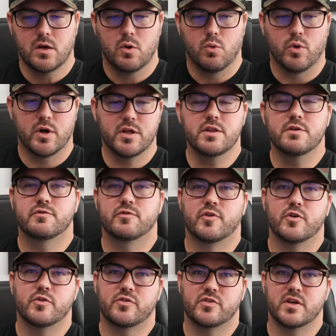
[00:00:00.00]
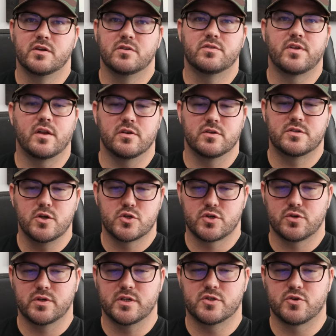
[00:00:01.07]
one of the first things that I
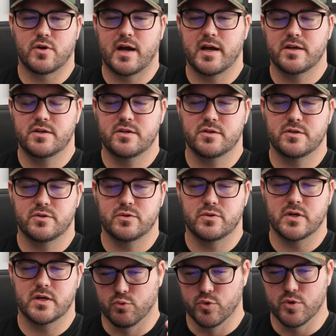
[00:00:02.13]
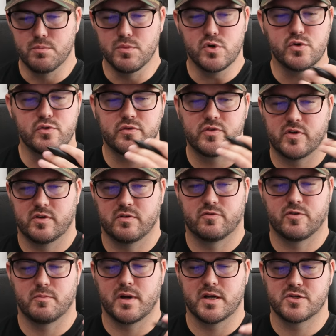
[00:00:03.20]
usually try to remove
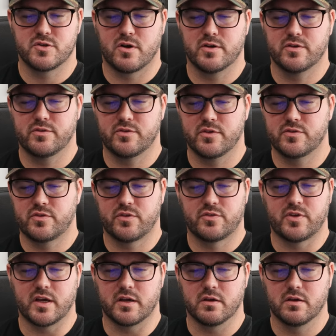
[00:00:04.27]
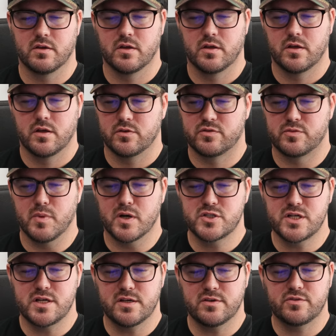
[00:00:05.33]
from my drawings is this like
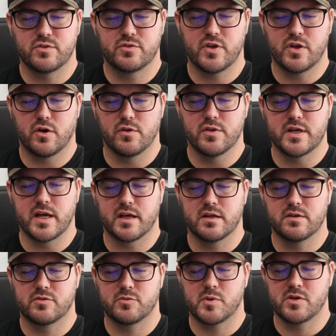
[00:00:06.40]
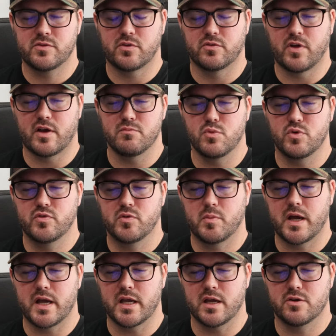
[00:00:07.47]
smudginess. You see in all the negative space, as I'm moving
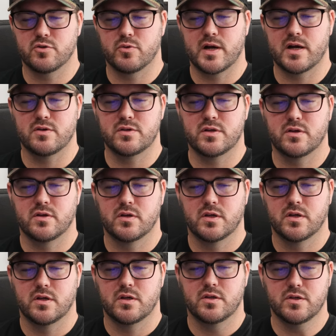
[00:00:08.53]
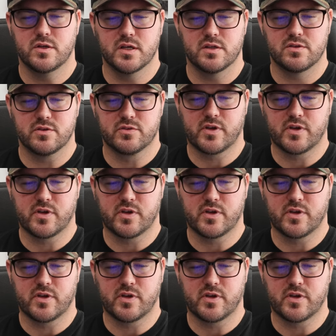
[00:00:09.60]
my hand around, you get